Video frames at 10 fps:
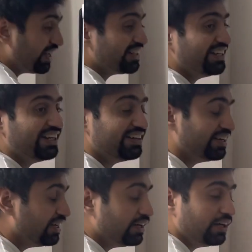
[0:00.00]
are their
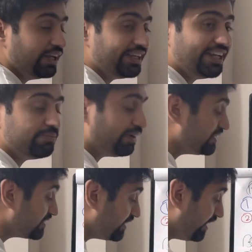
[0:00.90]
engagement
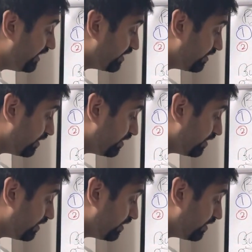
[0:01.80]
state.